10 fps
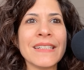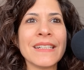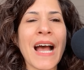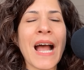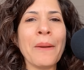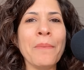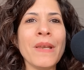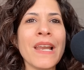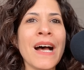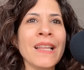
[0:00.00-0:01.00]
I'm
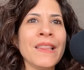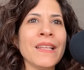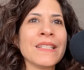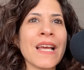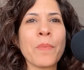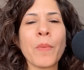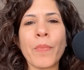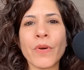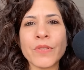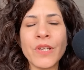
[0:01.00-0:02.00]
not the type of
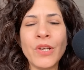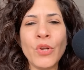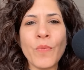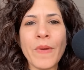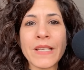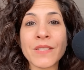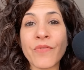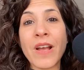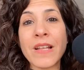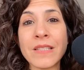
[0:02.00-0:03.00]
person who makes
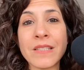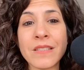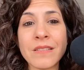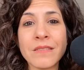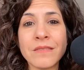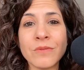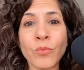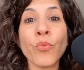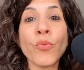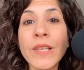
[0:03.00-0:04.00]
friends
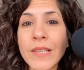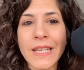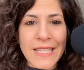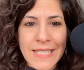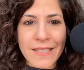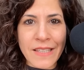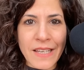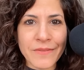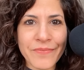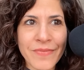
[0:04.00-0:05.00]
really easily.
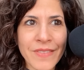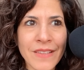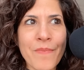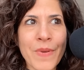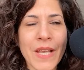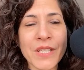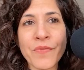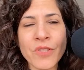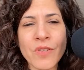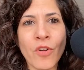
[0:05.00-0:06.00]
Because,
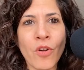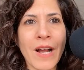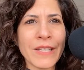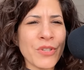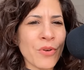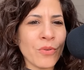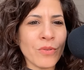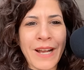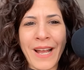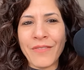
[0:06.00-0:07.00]
first of all, I don't,
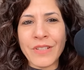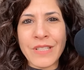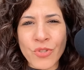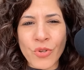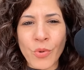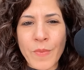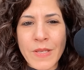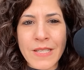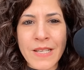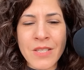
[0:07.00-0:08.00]
I have a digital
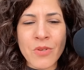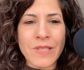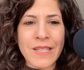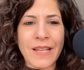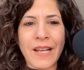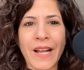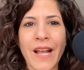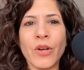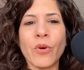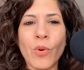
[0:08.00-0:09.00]
business. So it's not like I
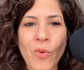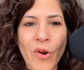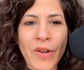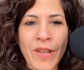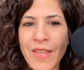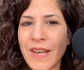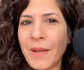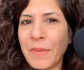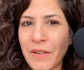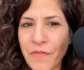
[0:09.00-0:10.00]
go to work and then I
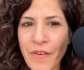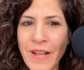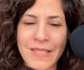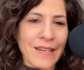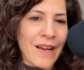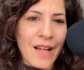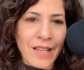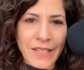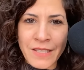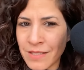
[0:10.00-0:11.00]
meet friends and
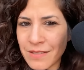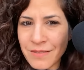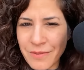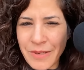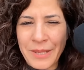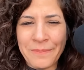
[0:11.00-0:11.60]
colleagues, right?